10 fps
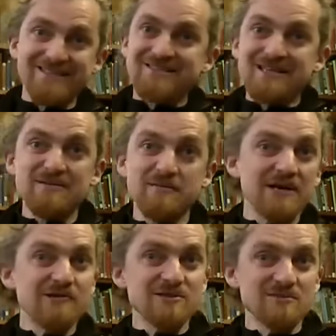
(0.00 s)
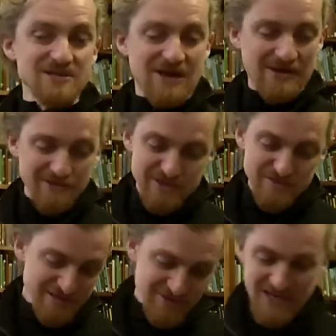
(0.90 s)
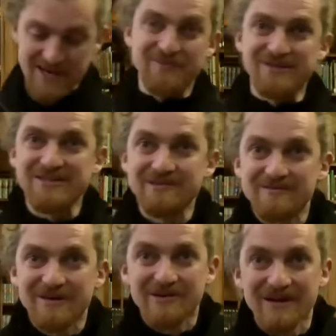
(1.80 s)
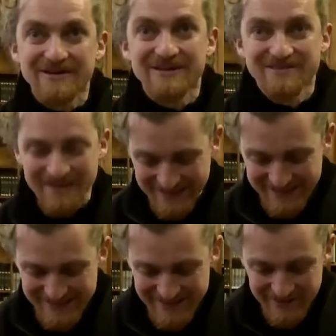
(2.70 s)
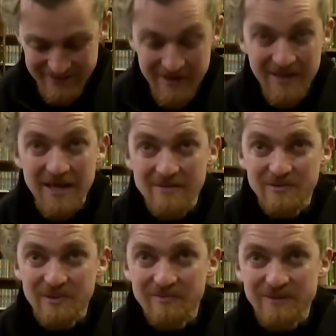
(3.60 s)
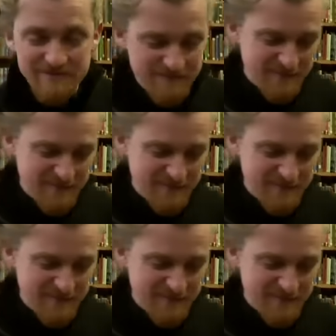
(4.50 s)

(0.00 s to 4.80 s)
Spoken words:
doesn't seem to be a Christmas site, which is a bit of a shame, because it would have been quite good if they named one. But